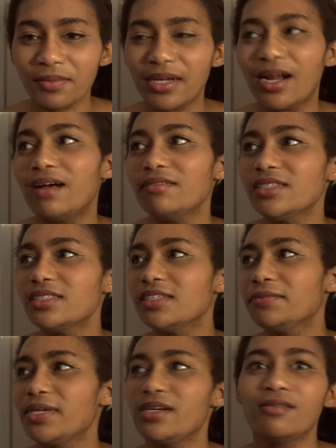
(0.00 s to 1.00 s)
And
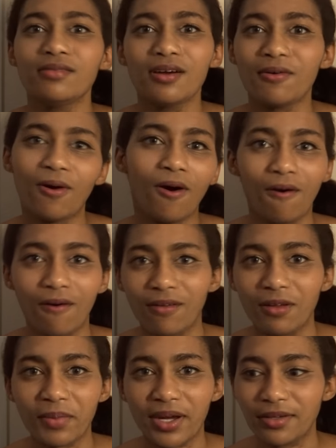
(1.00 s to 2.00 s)
obviously we don't know
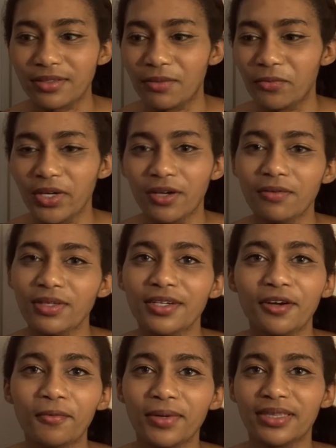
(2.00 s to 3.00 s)
all about them. We only
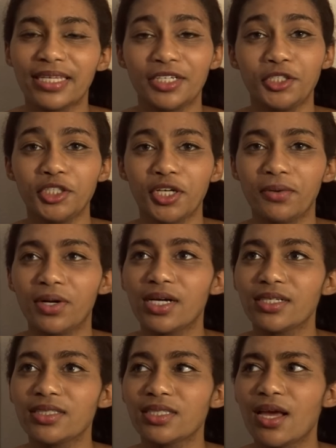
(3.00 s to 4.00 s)
know what they show
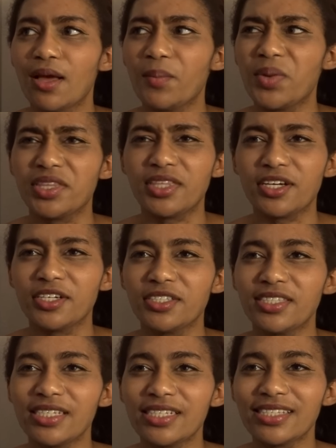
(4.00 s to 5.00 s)
us. But
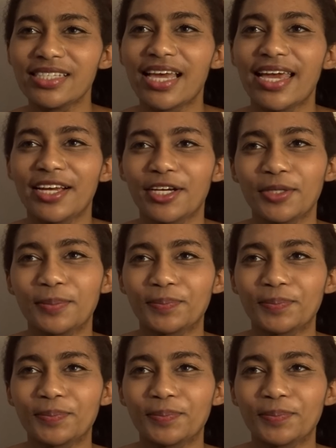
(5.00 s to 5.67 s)
there's this like,